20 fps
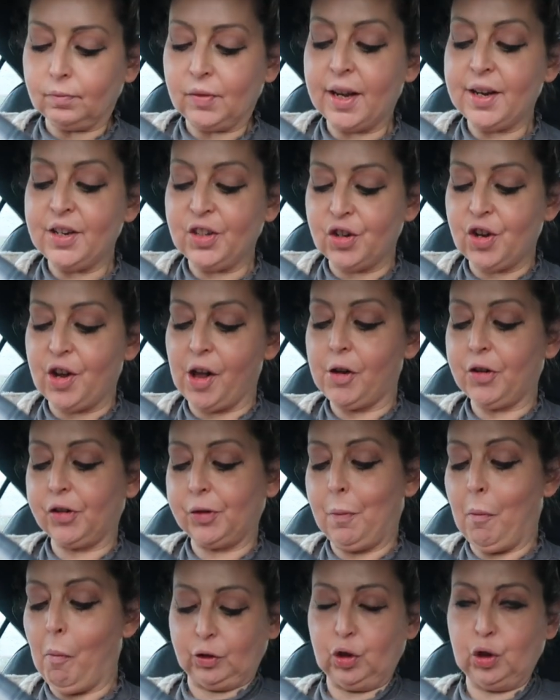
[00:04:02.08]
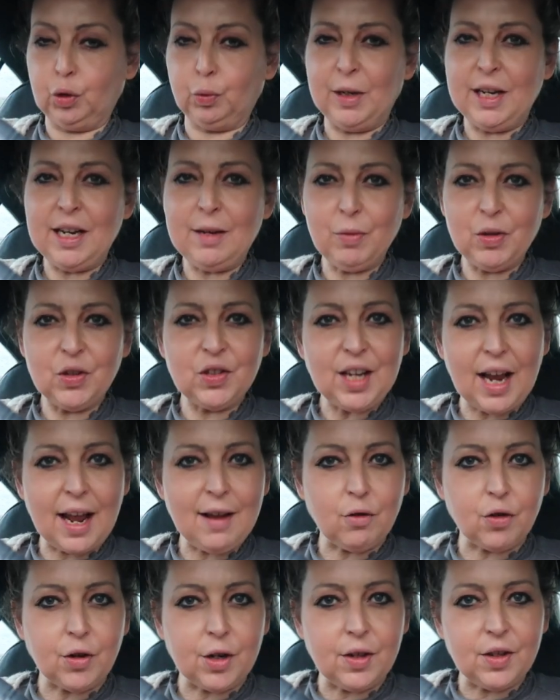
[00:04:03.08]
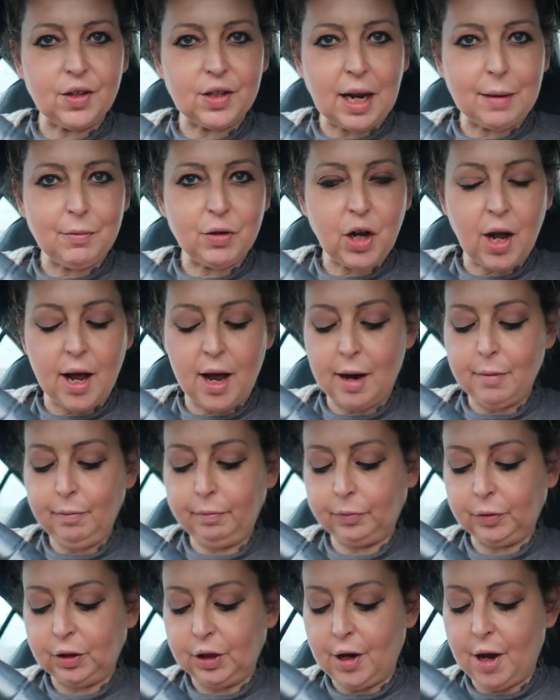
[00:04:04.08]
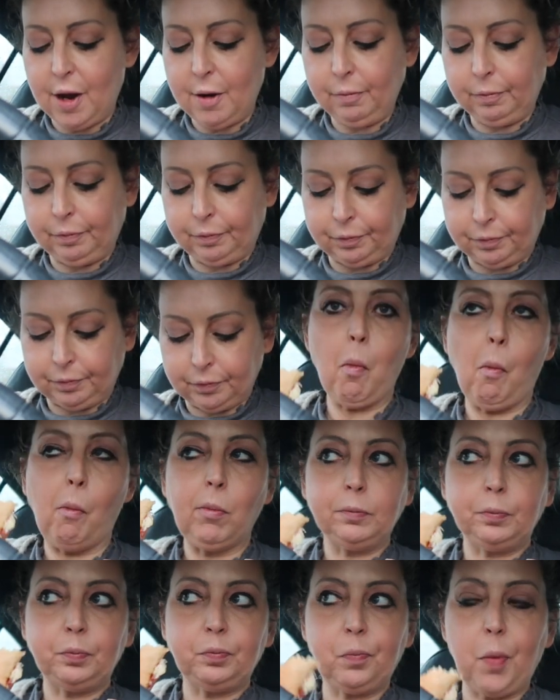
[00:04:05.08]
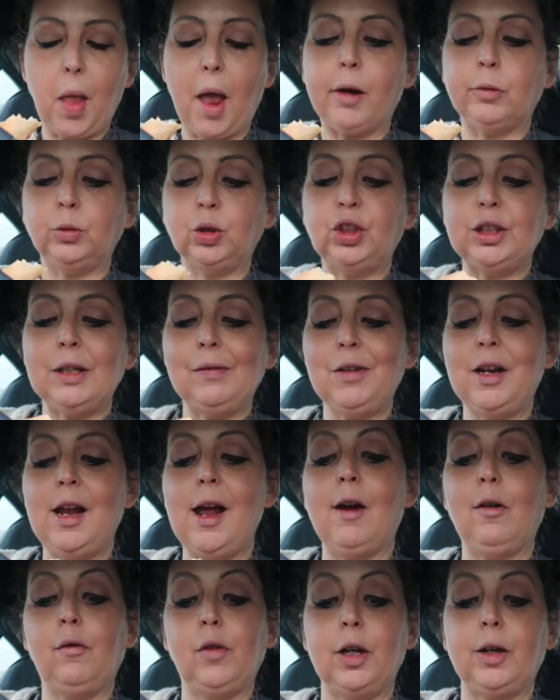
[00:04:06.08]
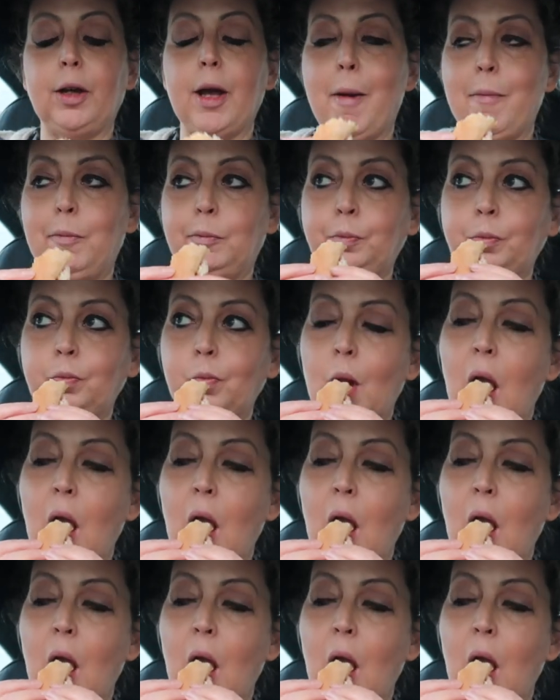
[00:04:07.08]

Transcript: is nice. Sweet but savoury at the same time, you know? I will definitely have it again.